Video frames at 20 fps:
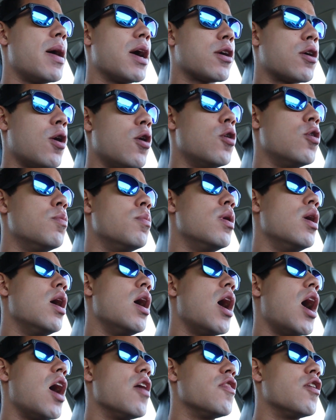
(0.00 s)
back home,
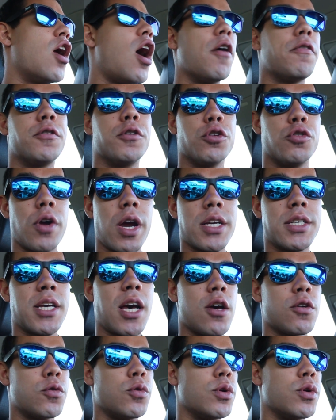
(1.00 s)
and then off to Greg's house.